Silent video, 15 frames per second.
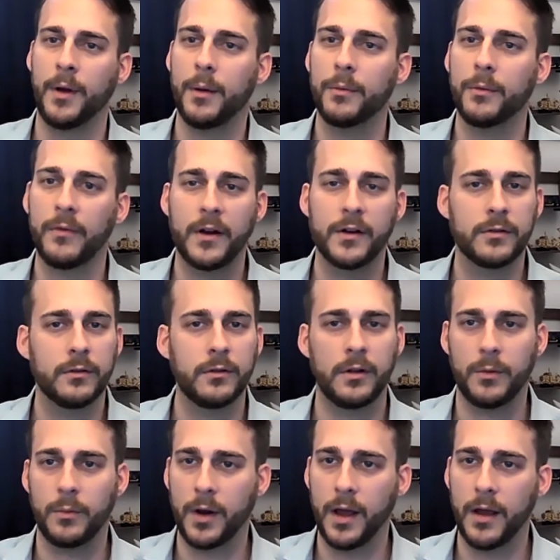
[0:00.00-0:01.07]
a professional,
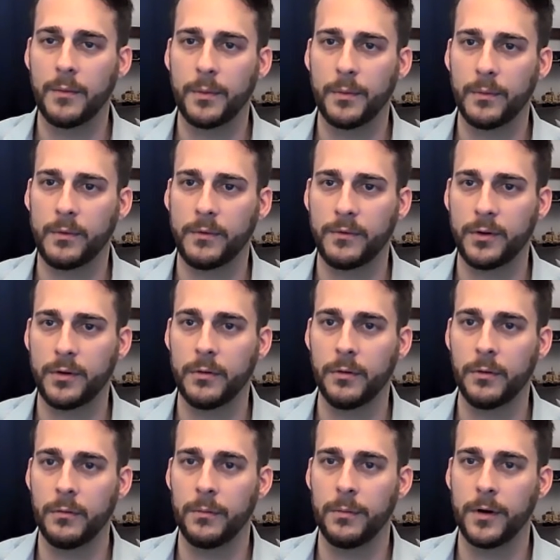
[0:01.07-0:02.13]
like when I
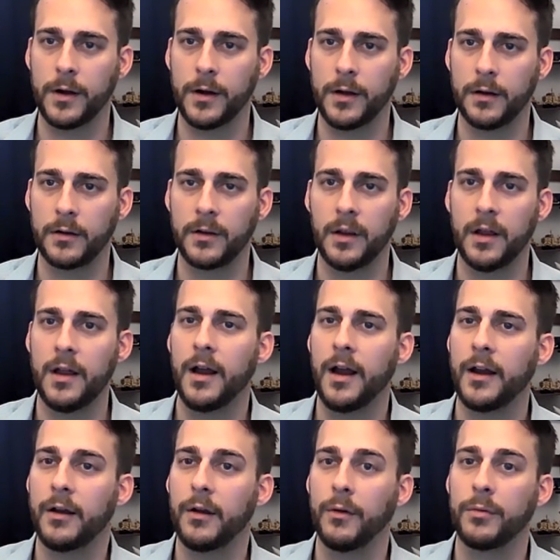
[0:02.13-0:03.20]
review product,
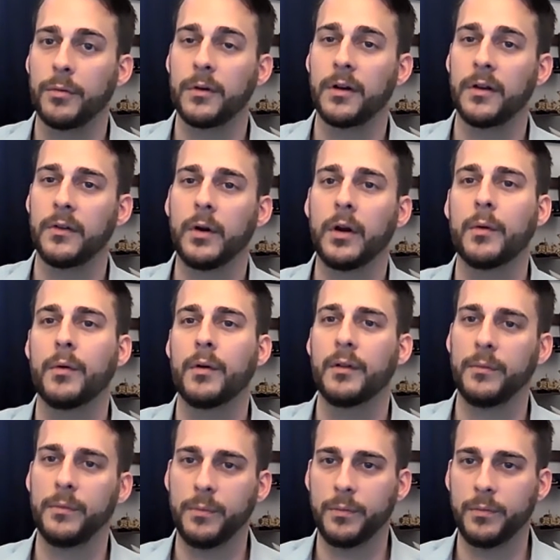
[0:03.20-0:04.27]
I go through and I say, okay,
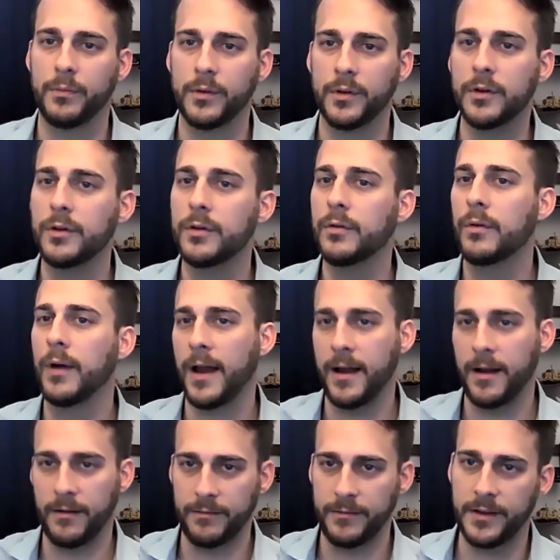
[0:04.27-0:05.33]
well, you
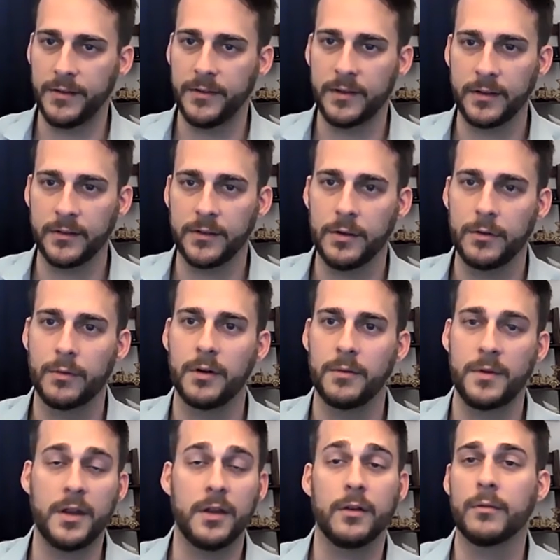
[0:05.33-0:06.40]
have these things that you want
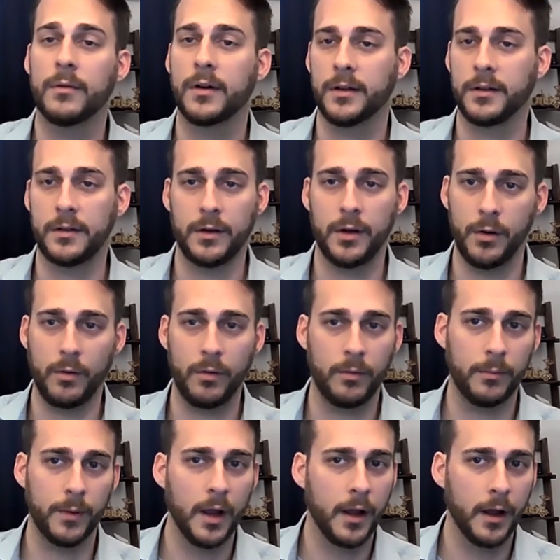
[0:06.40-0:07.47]
to meet. You want it to
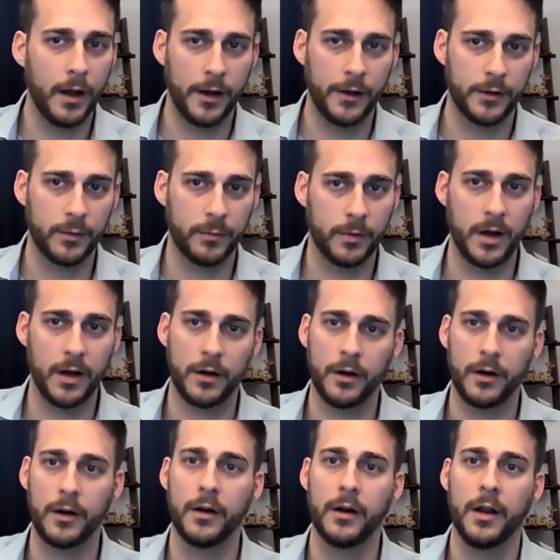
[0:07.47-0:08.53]
go
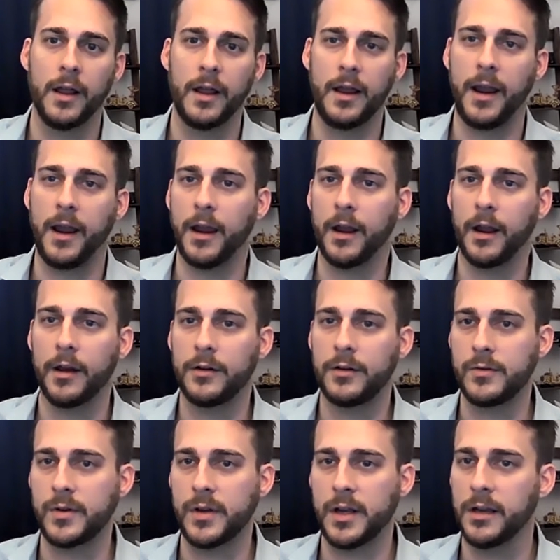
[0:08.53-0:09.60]
underwater, and
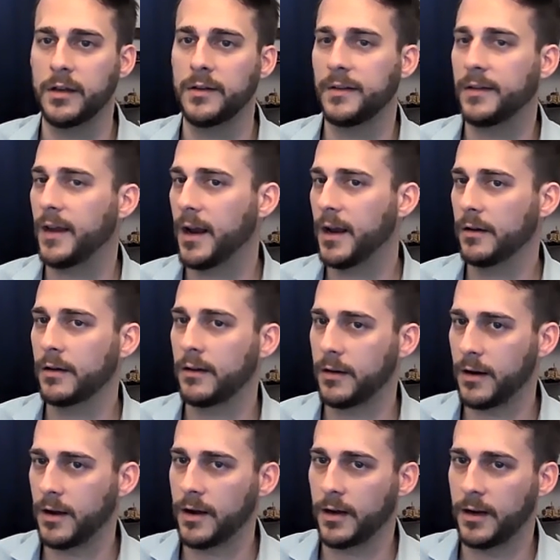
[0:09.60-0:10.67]
you need sand
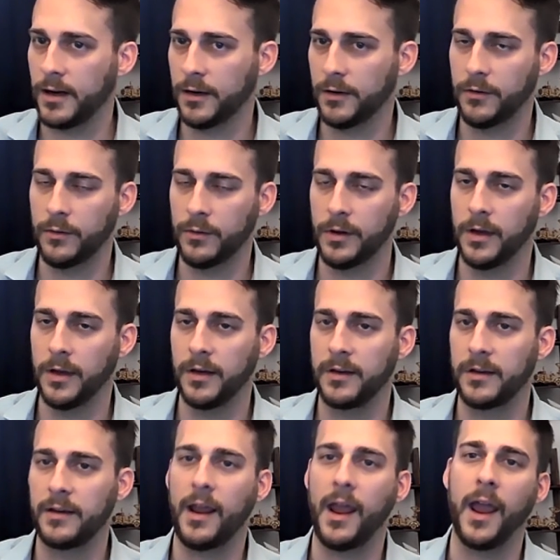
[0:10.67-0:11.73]
to not get into
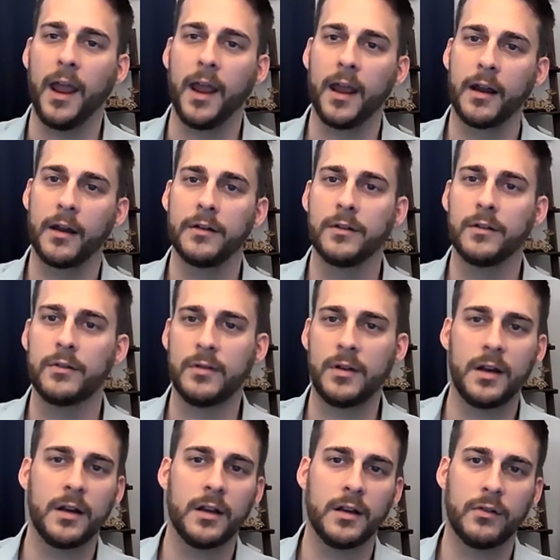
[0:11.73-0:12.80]
it, and you
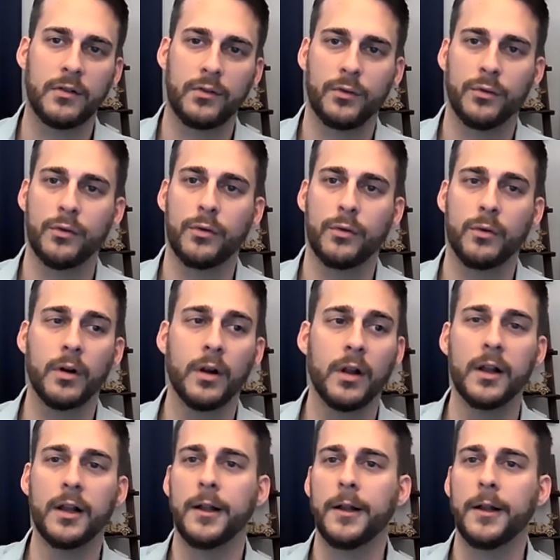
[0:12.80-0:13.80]
need it to